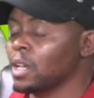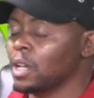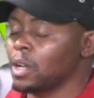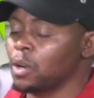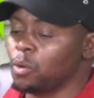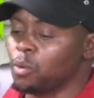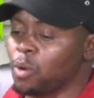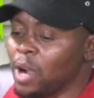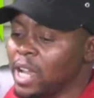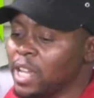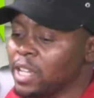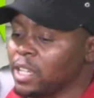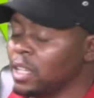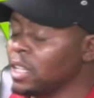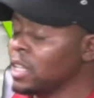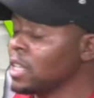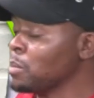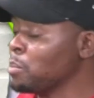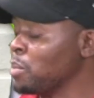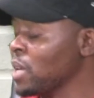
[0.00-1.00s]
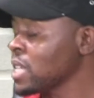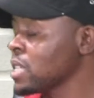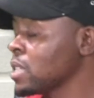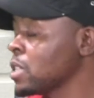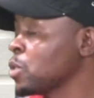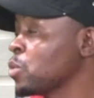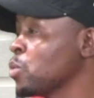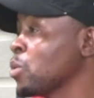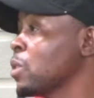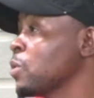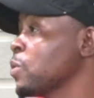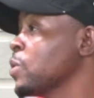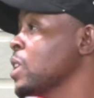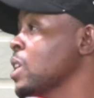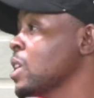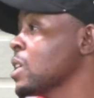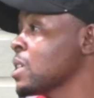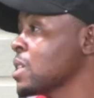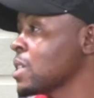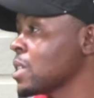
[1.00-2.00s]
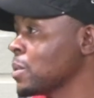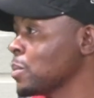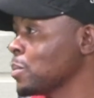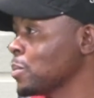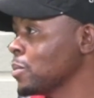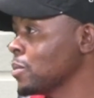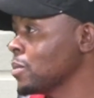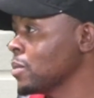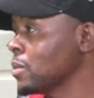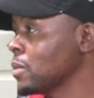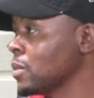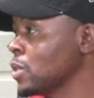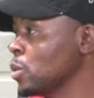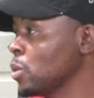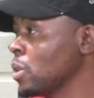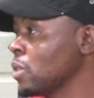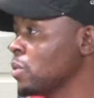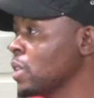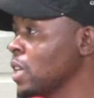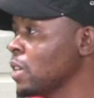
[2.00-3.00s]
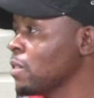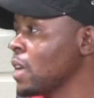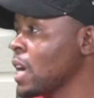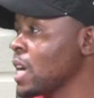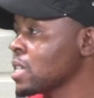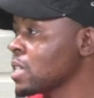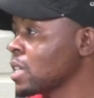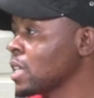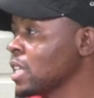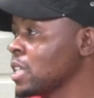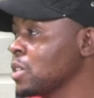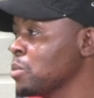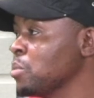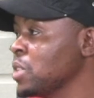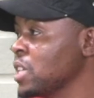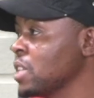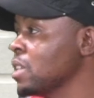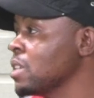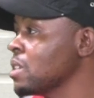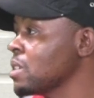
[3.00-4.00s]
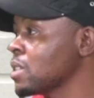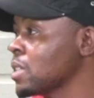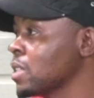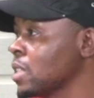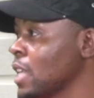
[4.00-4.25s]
why in the past 12 years you have never asked me this.